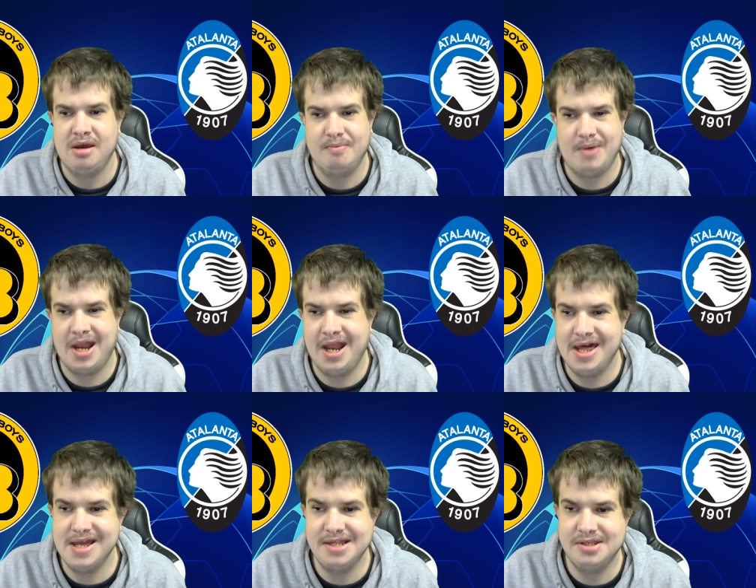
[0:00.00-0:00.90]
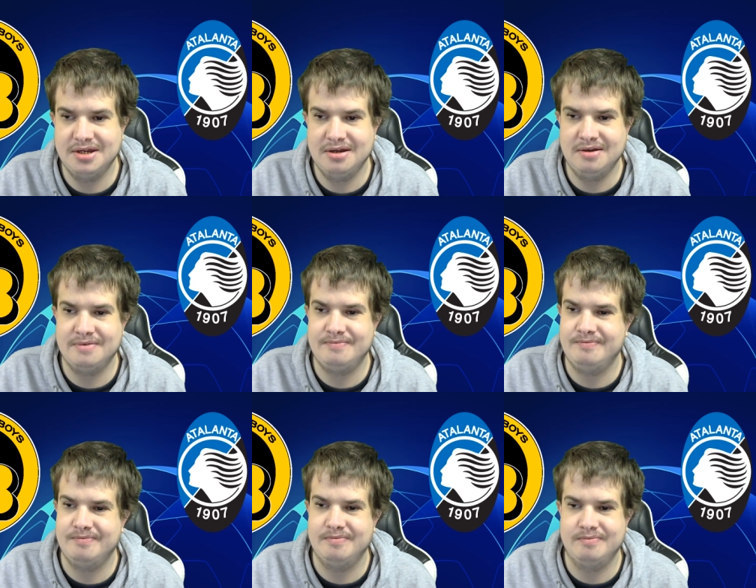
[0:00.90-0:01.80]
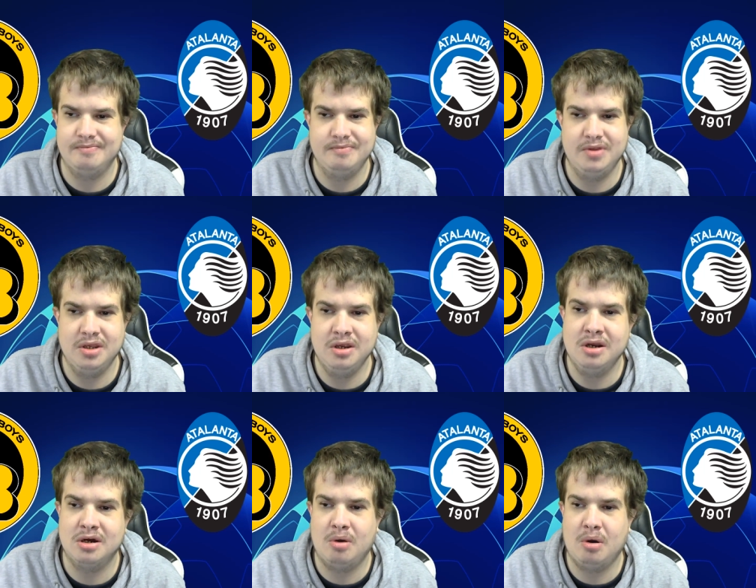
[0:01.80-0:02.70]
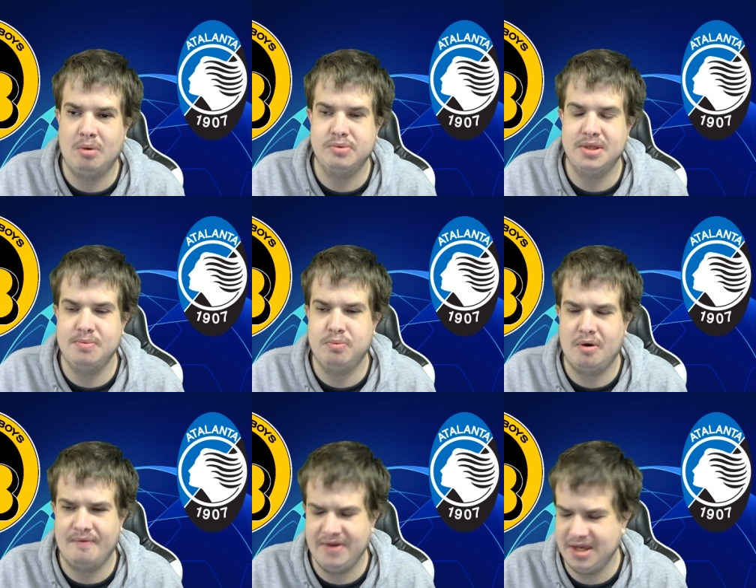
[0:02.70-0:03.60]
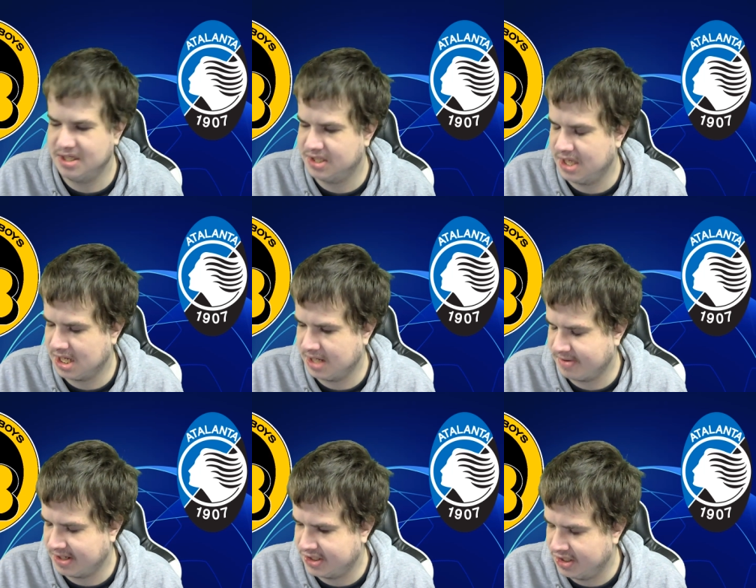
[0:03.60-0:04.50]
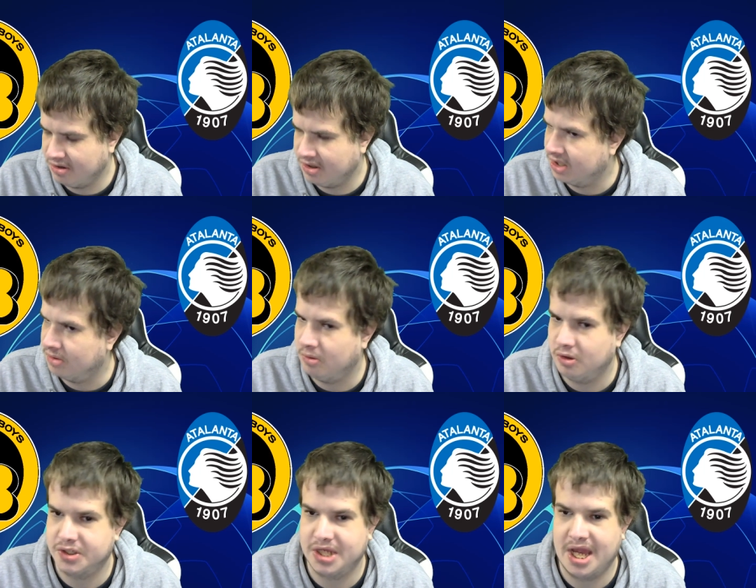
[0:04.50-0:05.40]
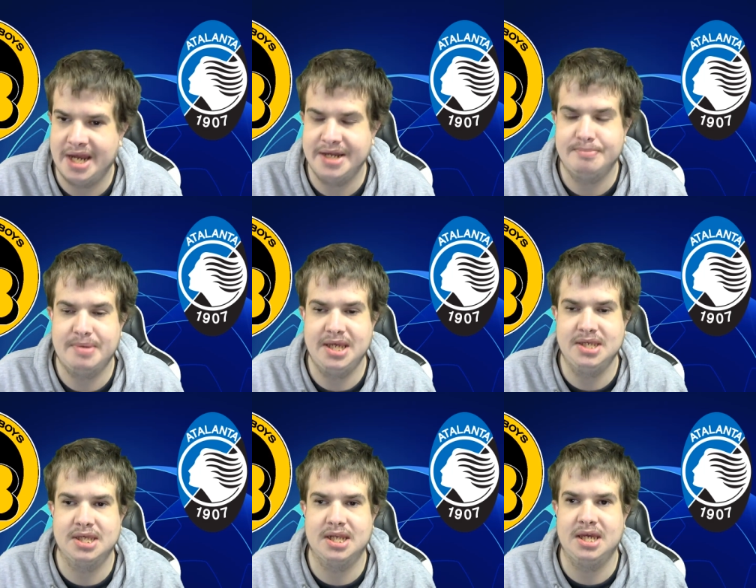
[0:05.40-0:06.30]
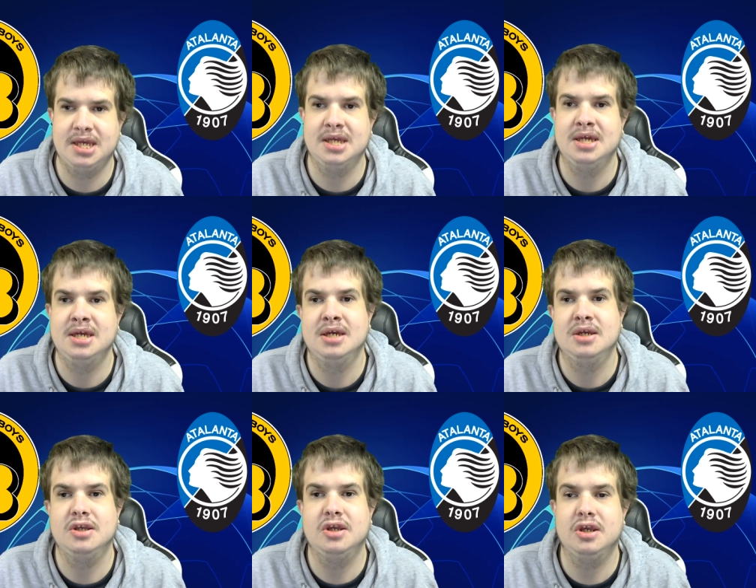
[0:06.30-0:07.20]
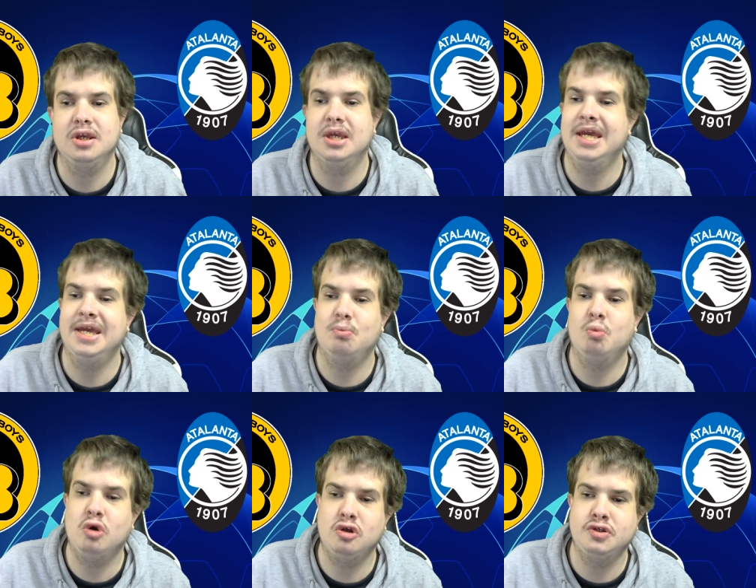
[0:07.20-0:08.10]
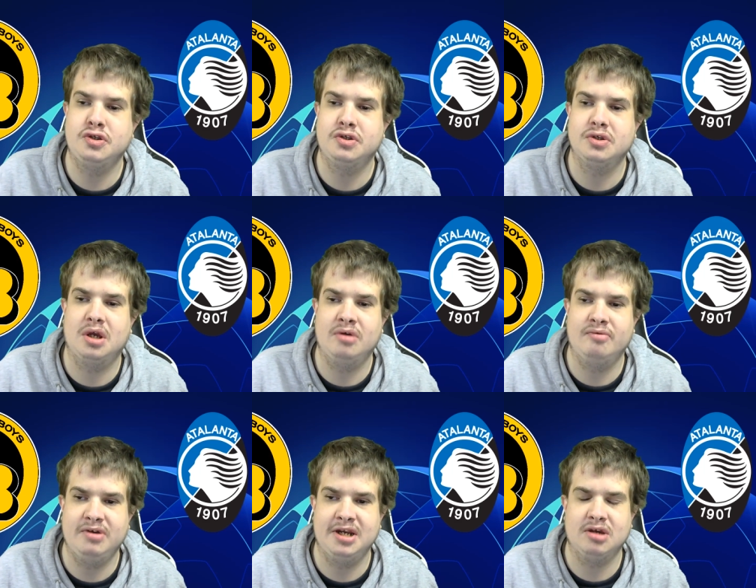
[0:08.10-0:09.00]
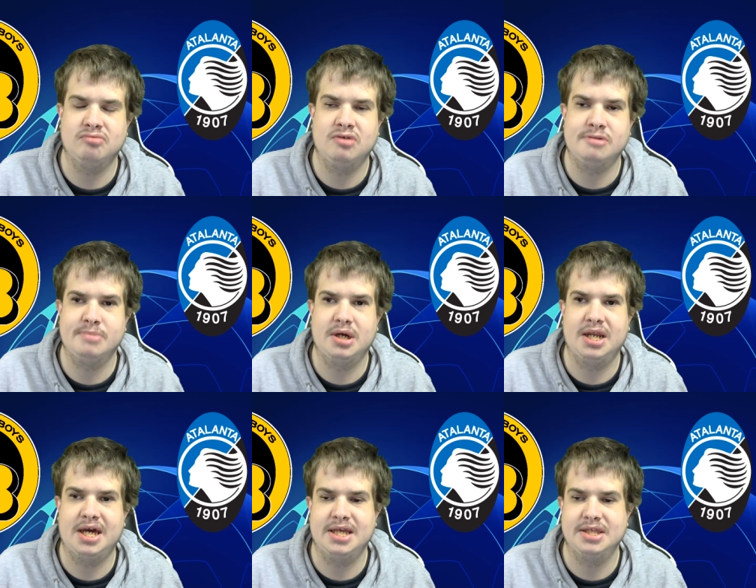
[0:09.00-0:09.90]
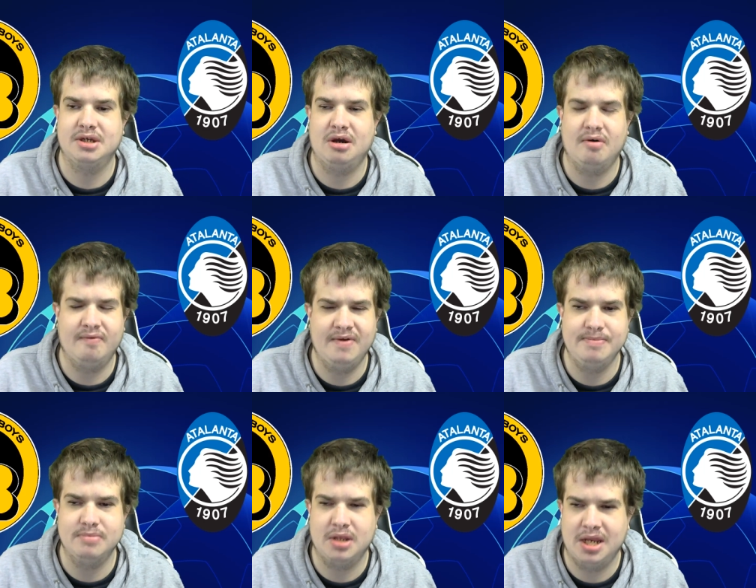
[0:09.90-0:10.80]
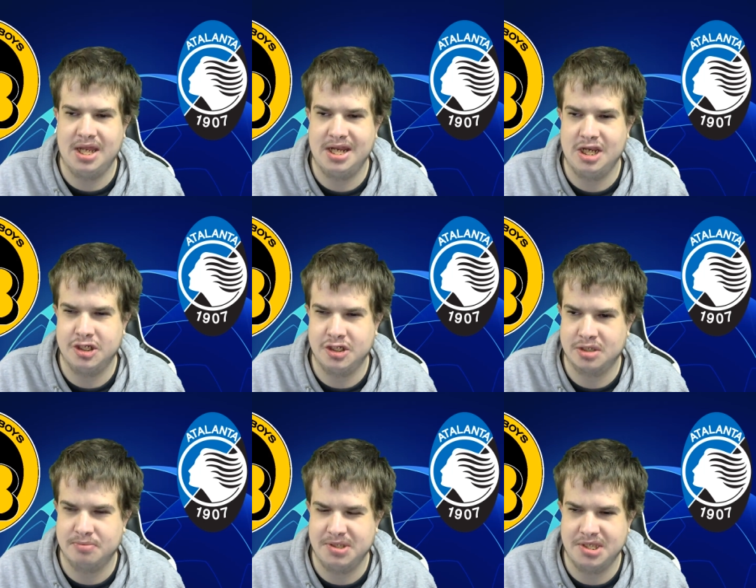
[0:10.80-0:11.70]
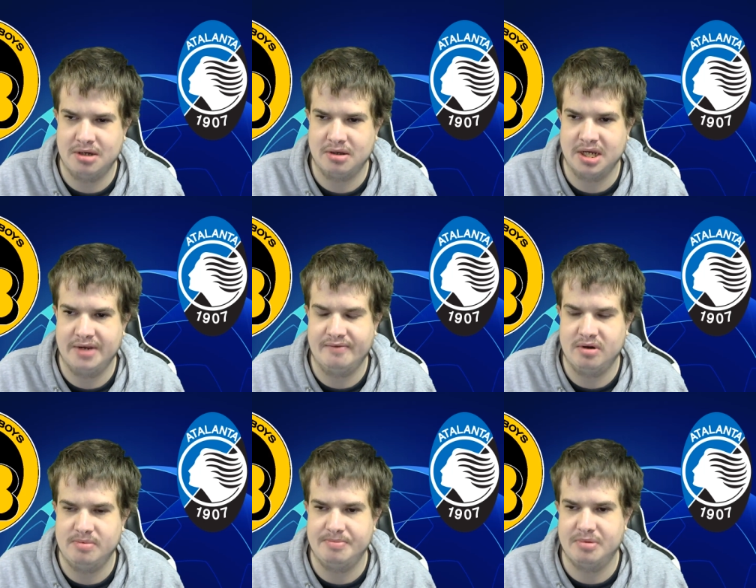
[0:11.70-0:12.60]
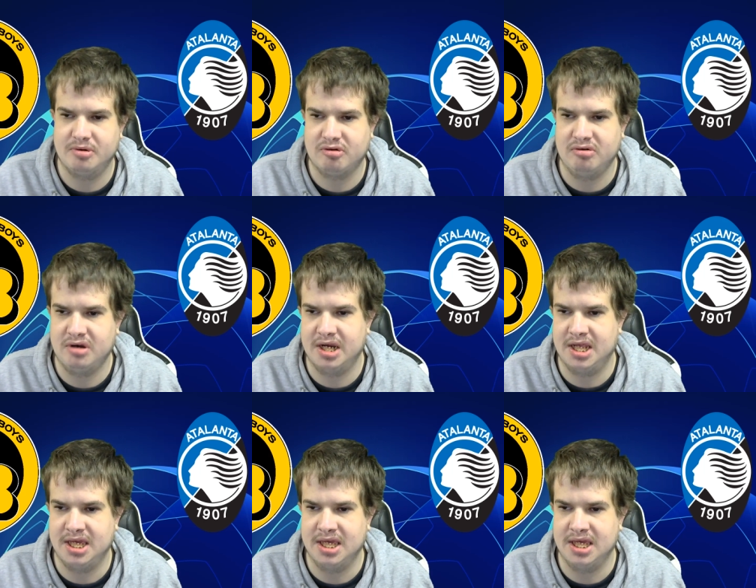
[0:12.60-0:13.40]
Atalanta, you know, I think it's their game against United I watched, and basically it was a really good run by Atalanta. I think Atalanta just missed out again, if I remember correctly.